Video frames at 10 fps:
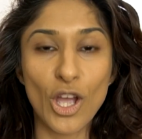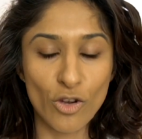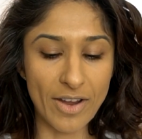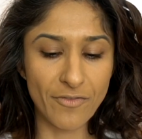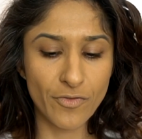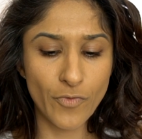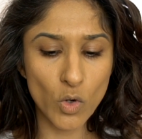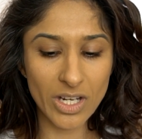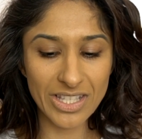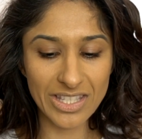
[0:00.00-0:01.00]
Alright,
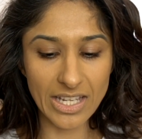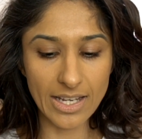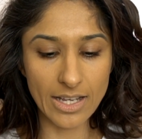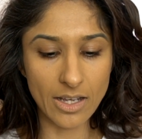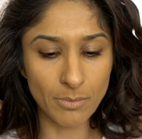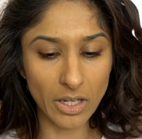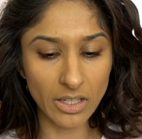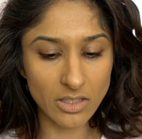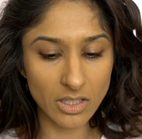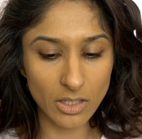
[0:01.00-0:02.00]
for concealer, I'm
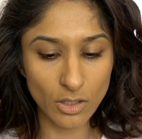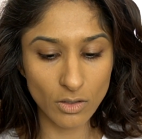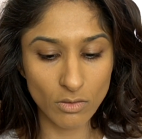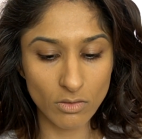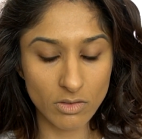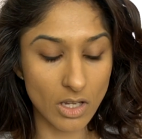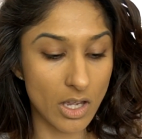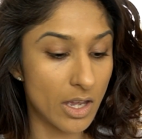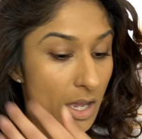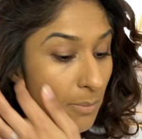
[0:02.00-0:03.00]
going to use
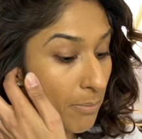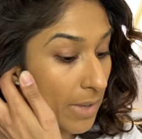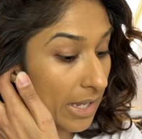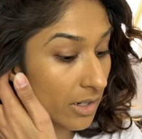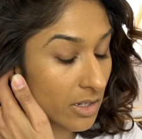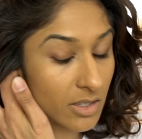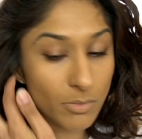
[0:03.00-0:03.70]
a mix.